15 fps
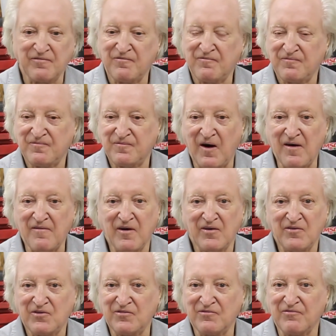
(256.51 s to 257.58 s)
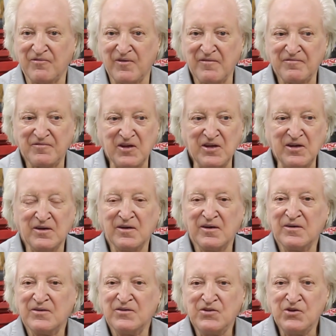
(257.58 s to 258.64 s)
five hundred fifty,
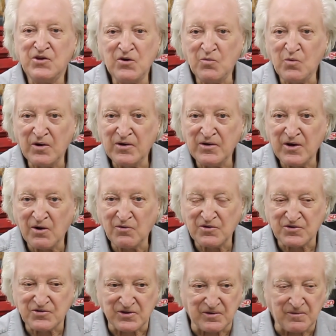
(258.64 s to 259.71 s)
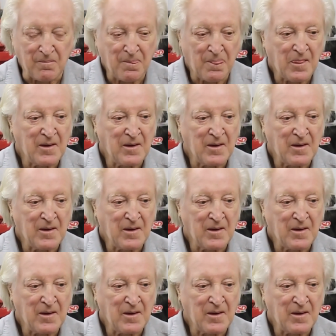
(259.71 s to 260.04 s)
you wouldn't notice it.